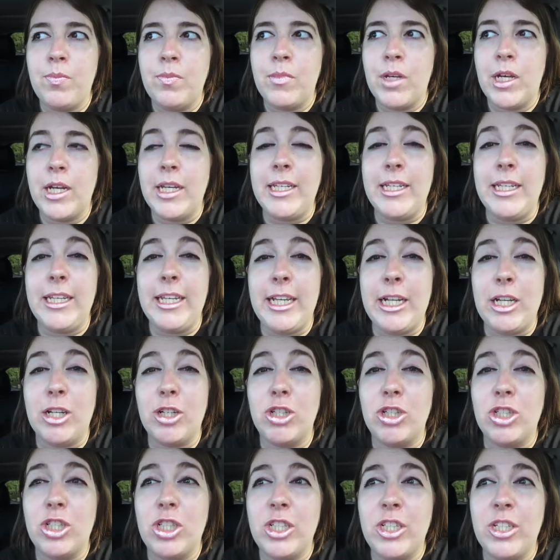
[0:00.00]
a year
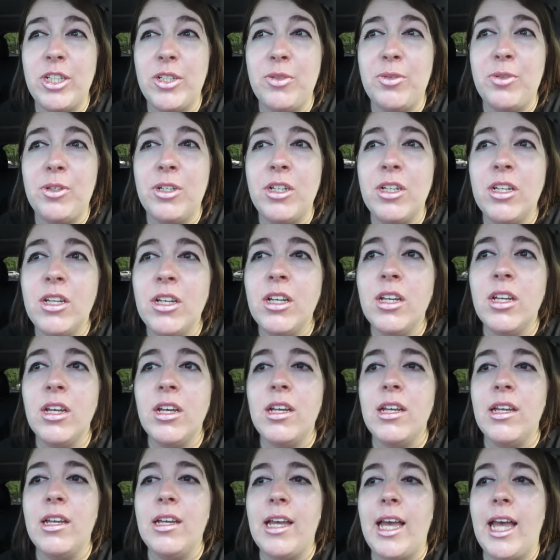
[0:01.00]
or two.
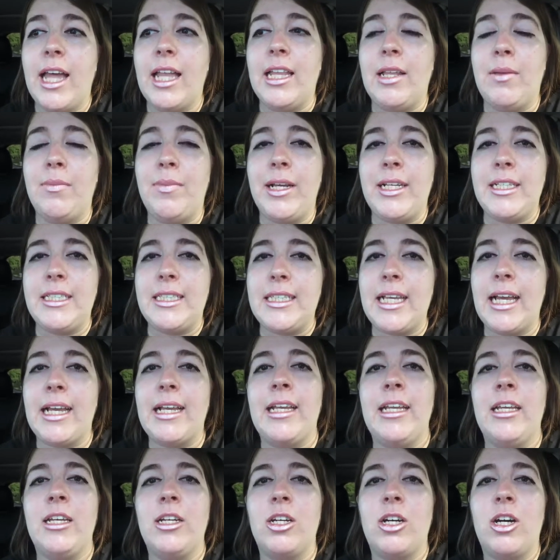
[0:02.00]
And then my
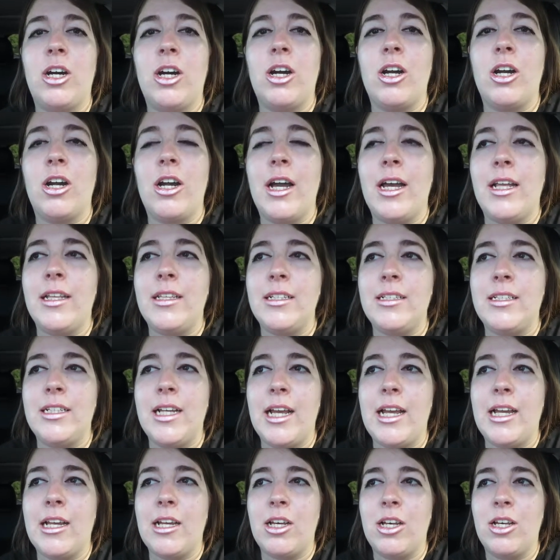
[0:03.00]
second car had the
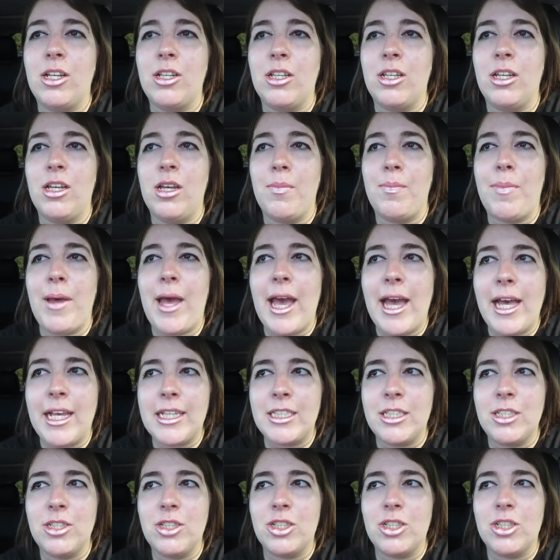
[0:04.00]
tank on the
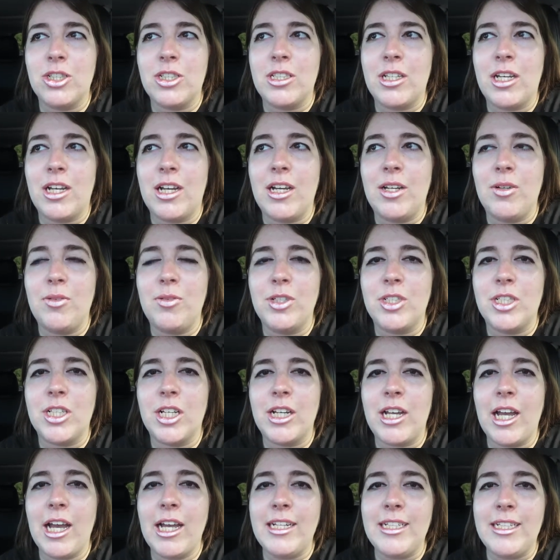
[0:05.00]
passenger side, which
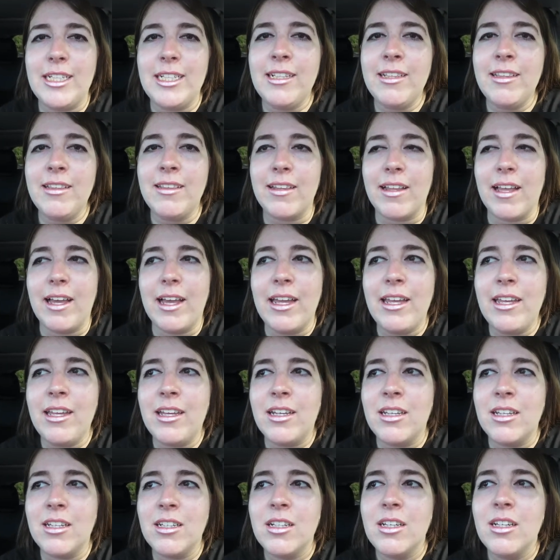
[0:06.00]
like I didn't
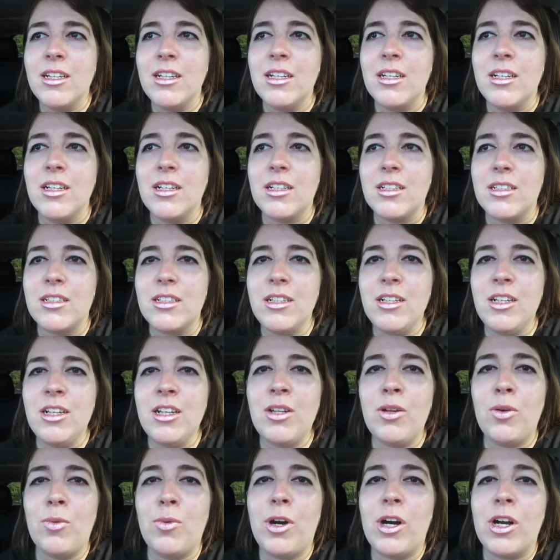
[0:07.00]
like because then you
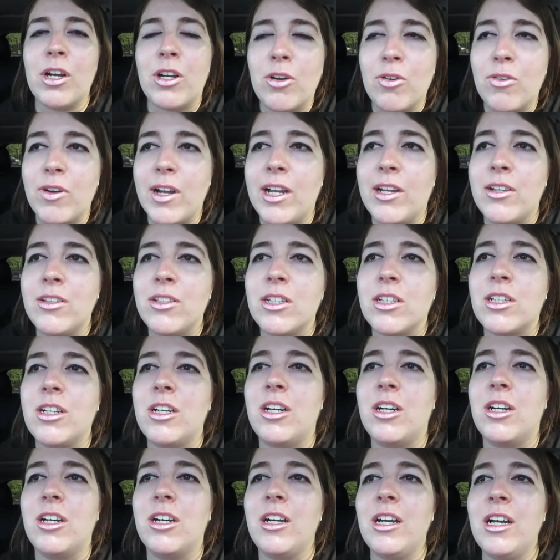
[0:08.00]
gotta walk around the
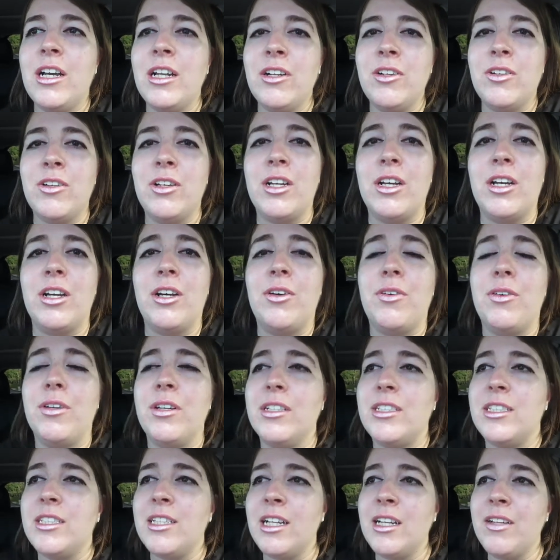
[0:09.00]
car. I don't know.
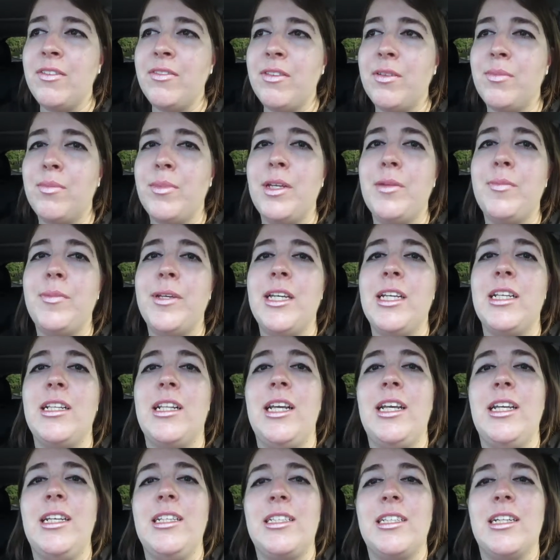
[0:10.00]
It's not even me being
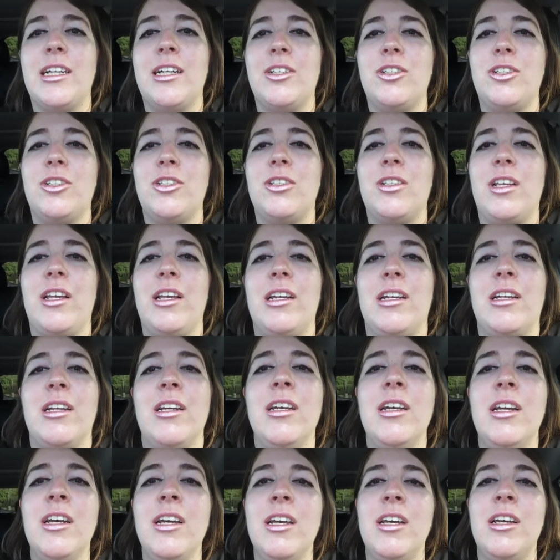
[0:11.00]
lazy. I just like
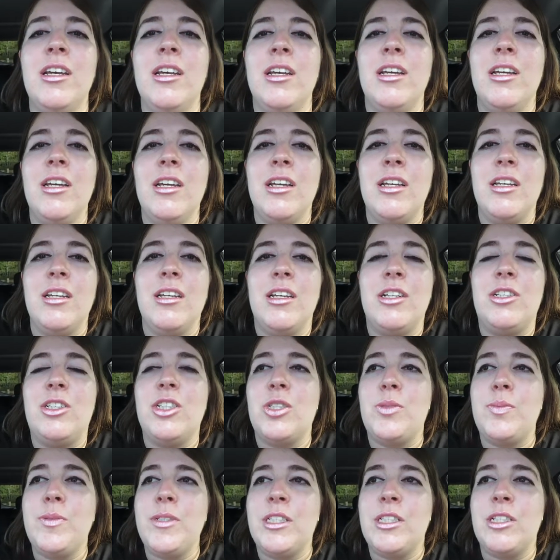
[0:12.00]
It'd
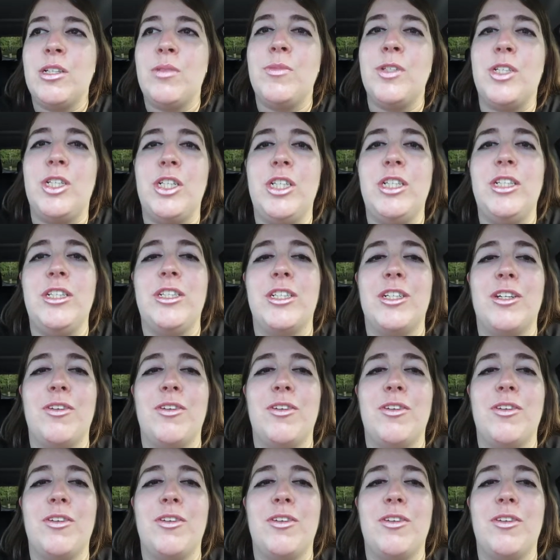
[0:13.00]
just be so much easier